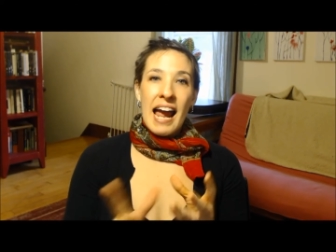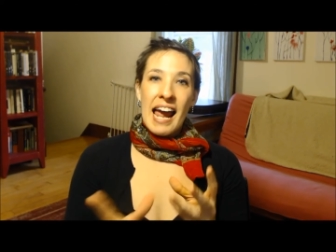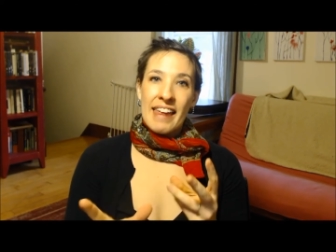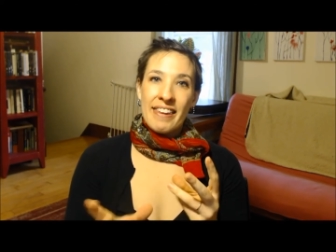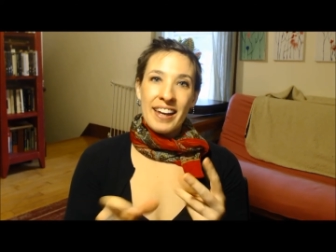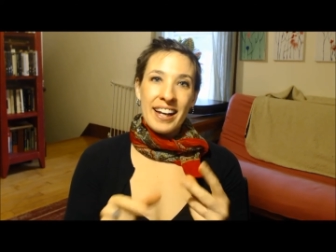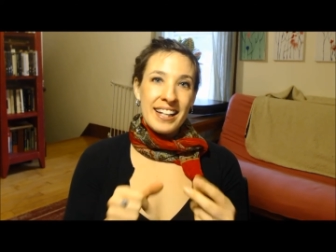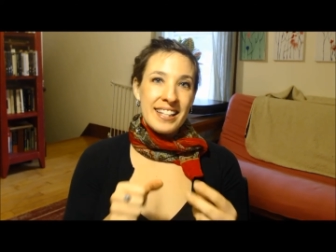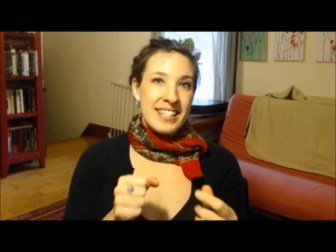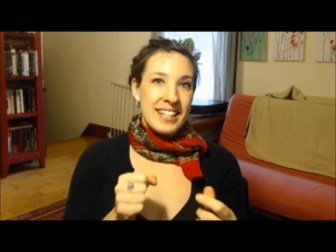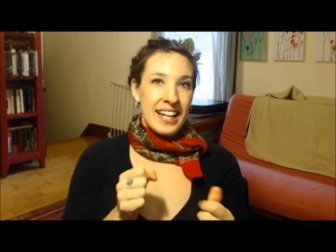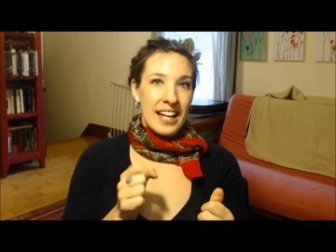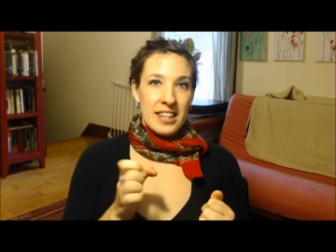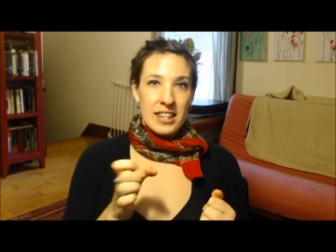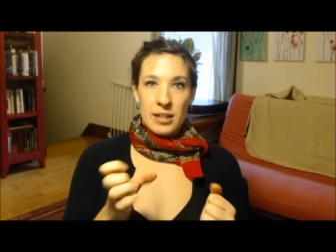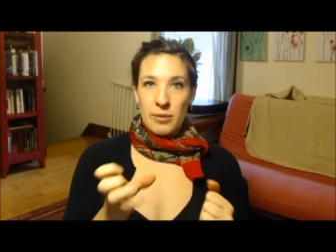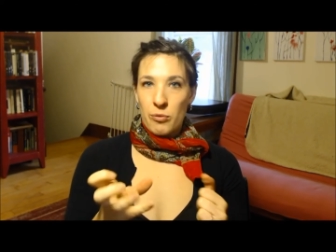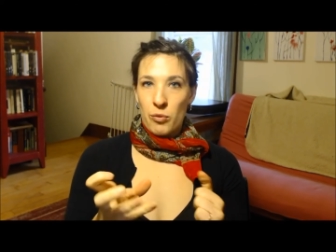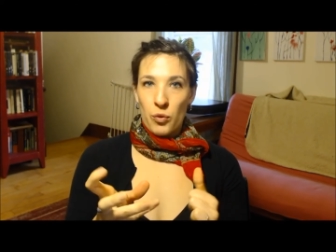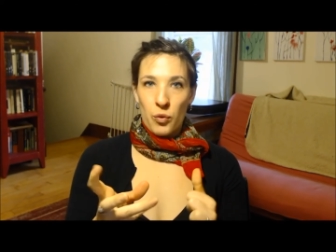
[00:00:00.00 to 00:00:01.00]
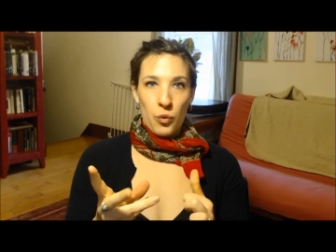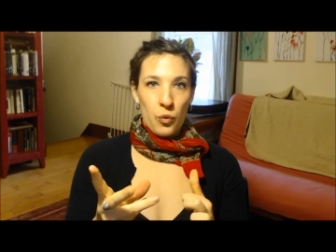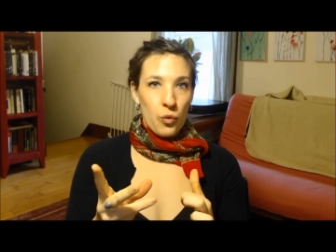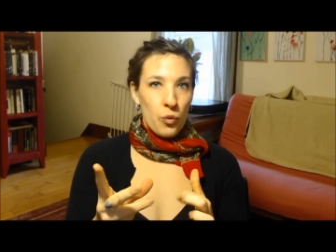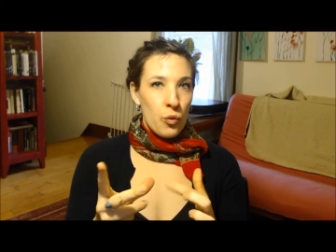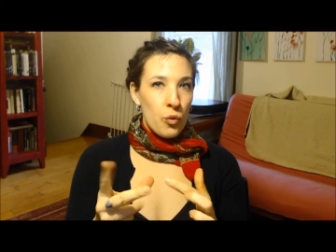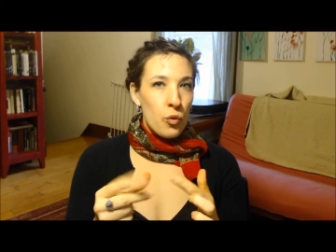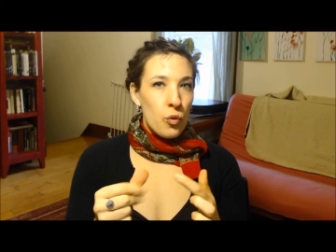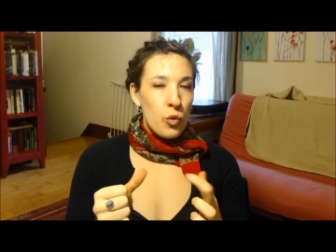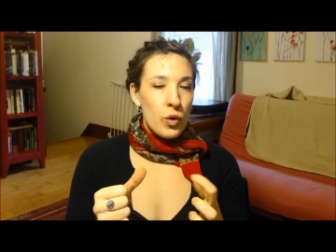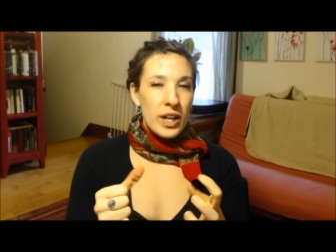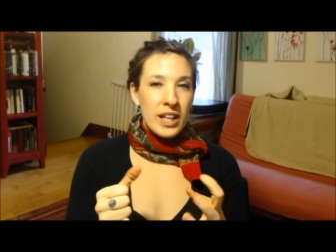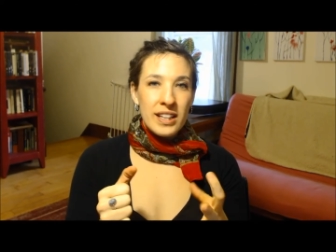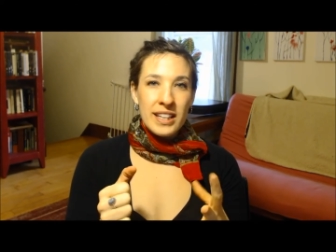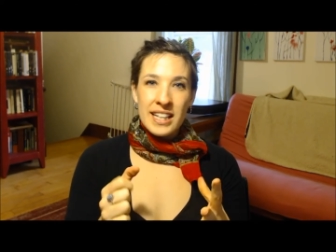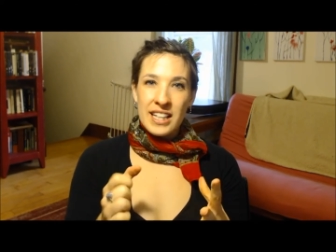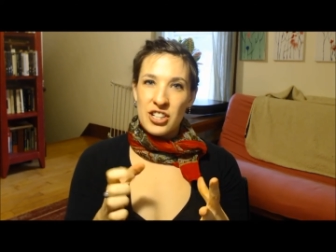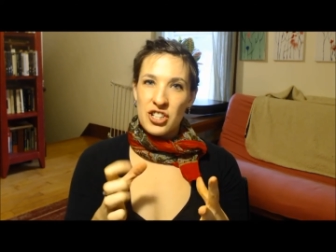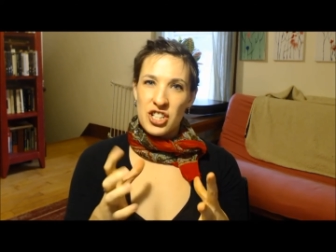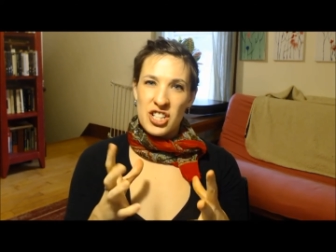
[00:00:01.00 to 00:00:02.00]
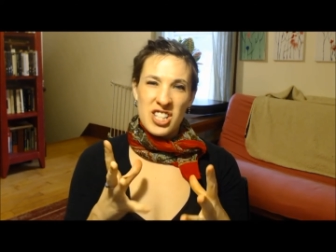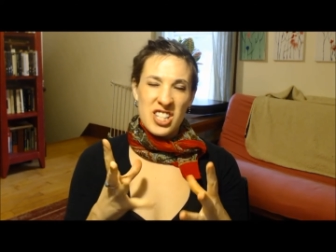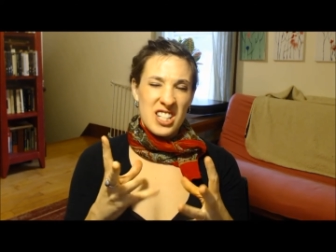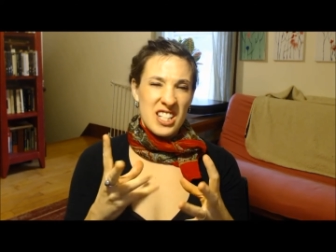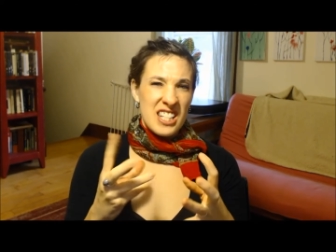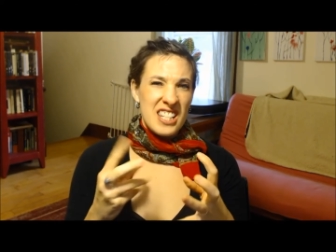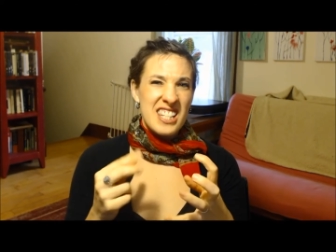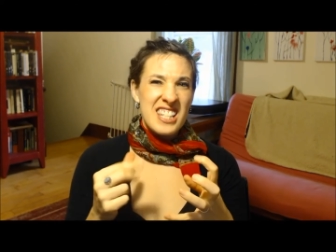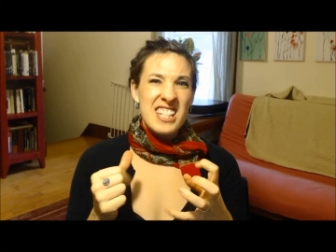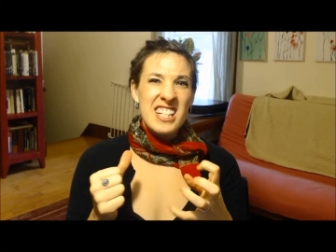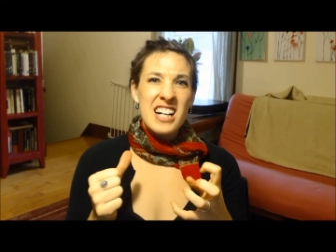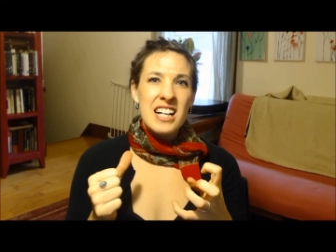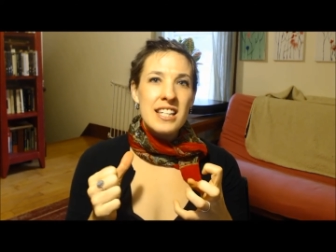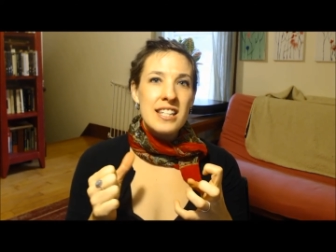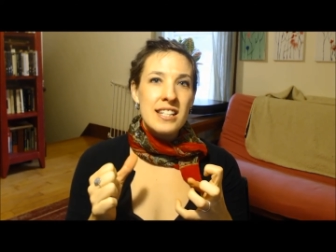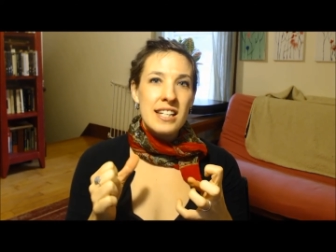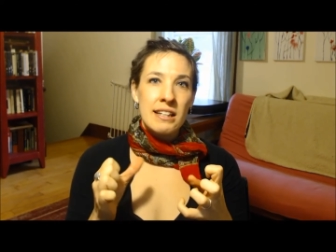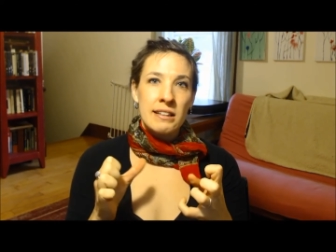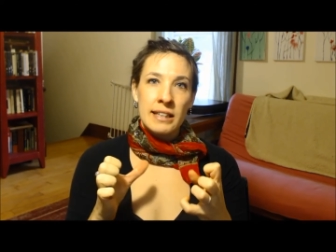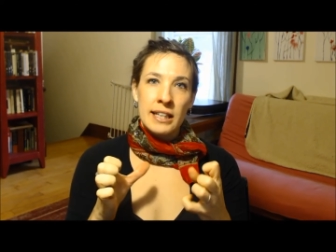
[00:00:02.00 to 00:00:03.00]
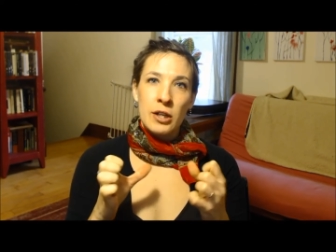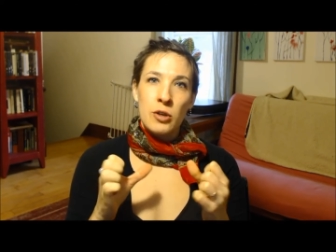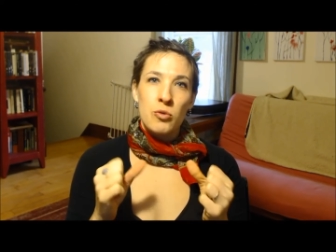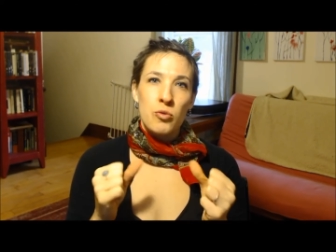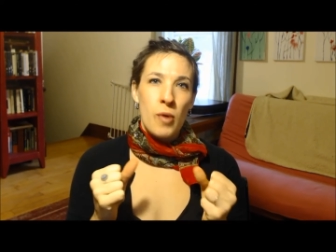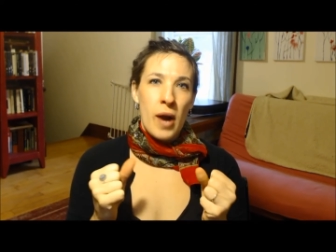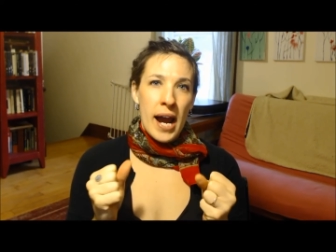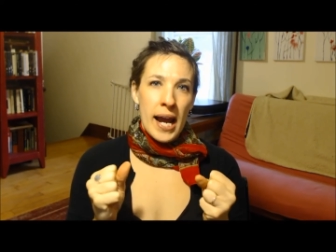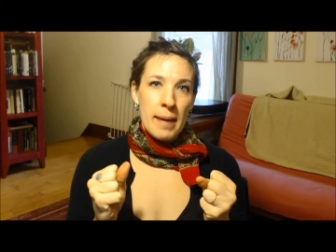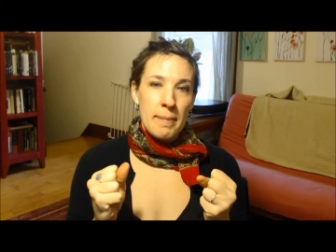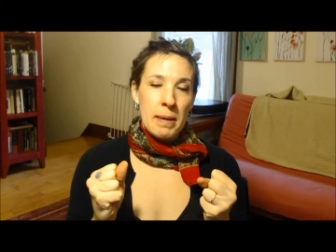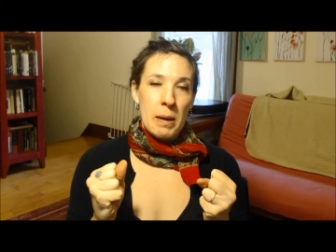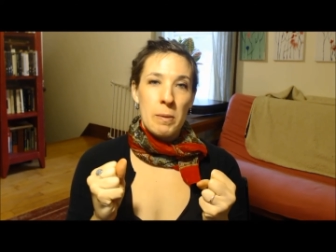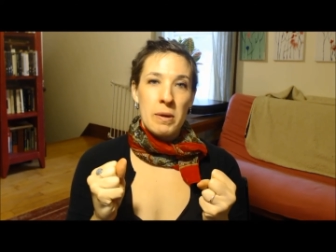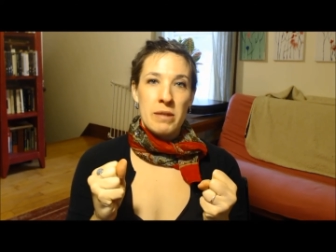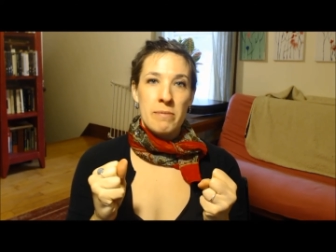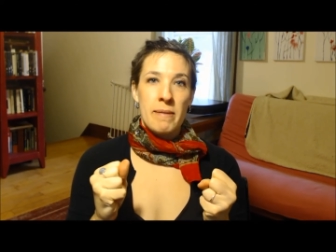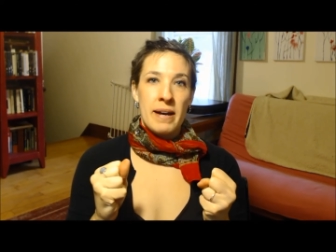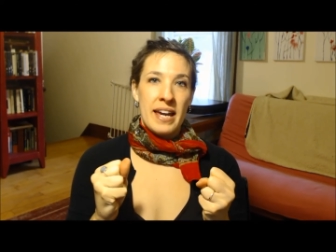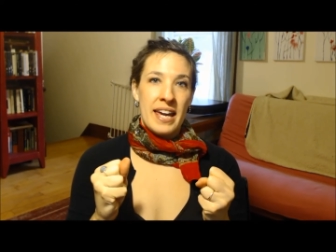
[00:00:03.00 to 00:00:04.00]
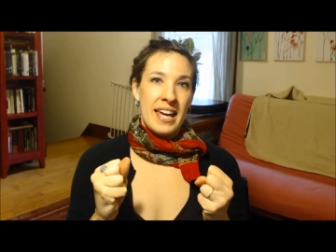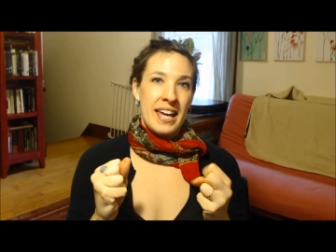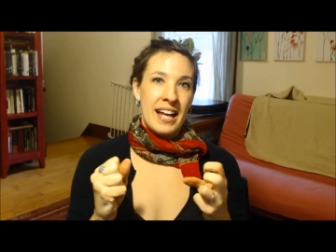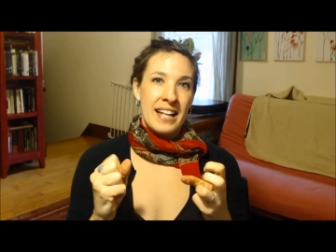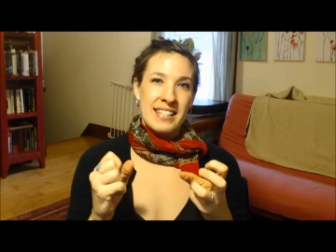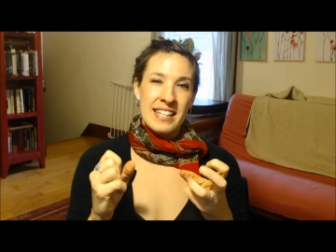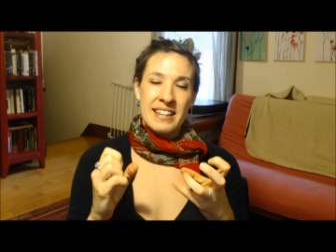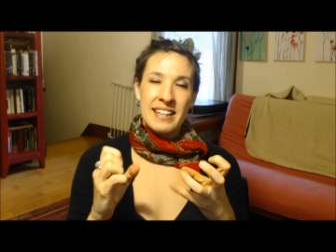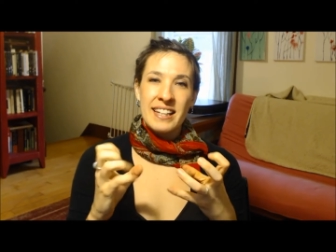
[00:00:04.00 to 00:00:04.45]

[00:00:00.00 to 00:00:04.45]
I like to get them really just disgustingly grimy with my hands.